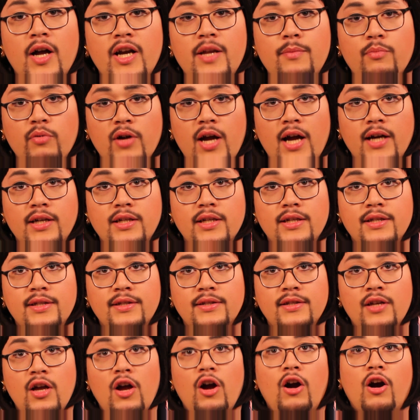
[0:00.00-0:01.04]
brain-body
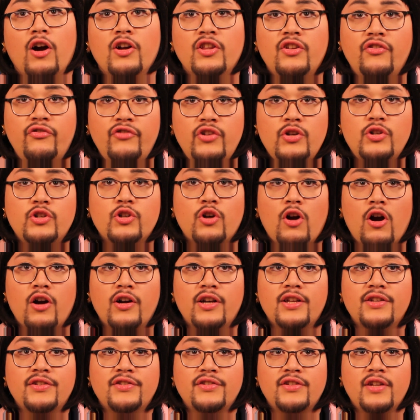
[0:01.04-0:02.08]
practice are the
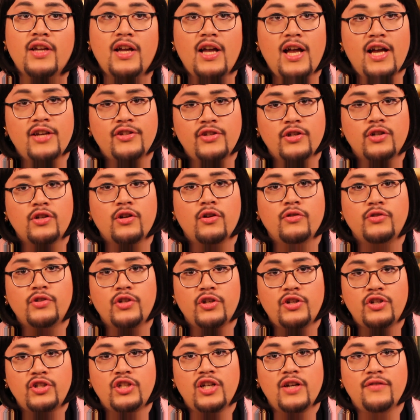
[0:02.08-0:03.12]
future artists as the
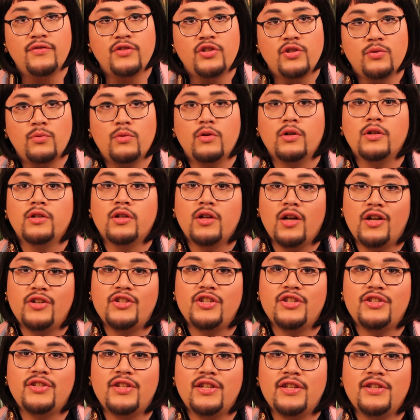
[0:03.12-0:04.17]
culture shifts
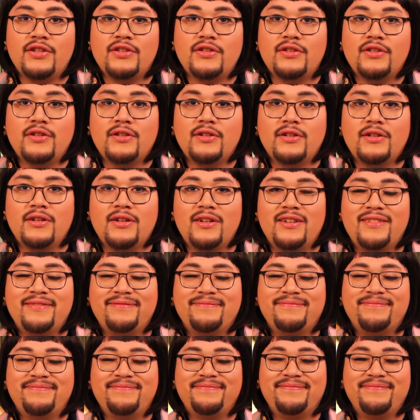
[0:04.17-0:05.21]
towards consciousness.